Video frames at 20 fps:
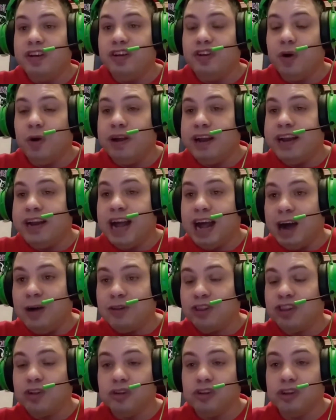going
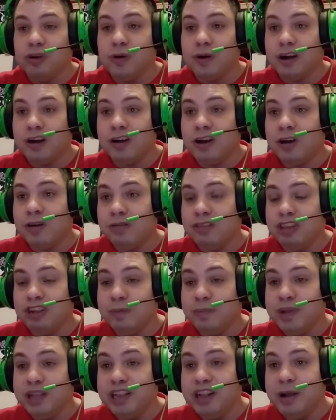out the door of
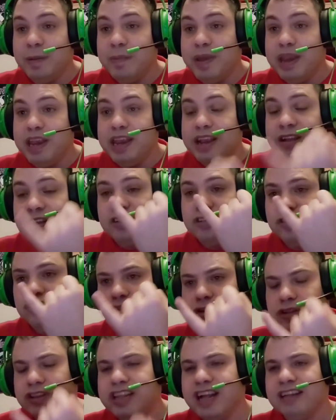WWE.
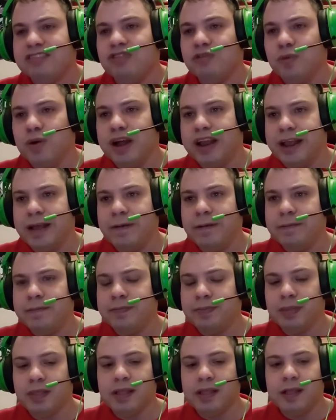So that's why.
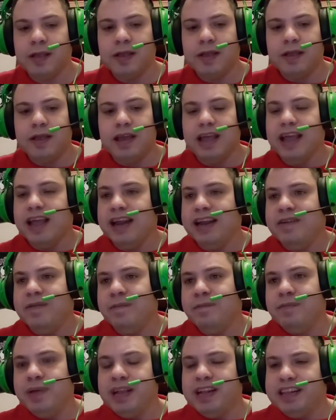And
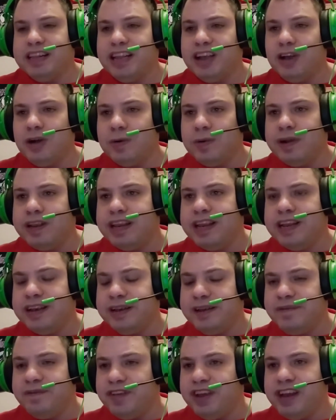big deal, he
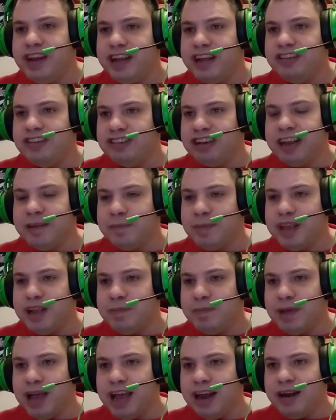defeated Shane
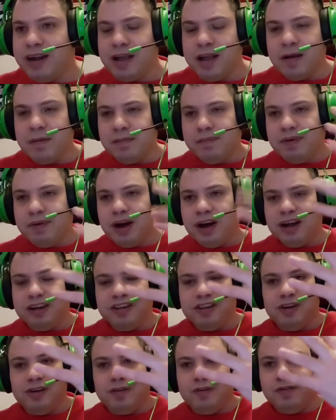McMahon, but on
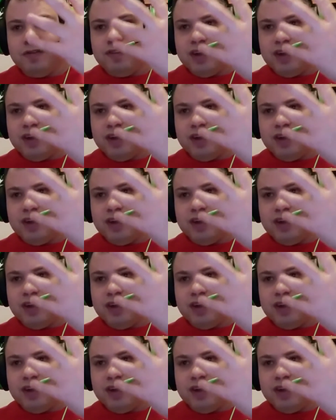the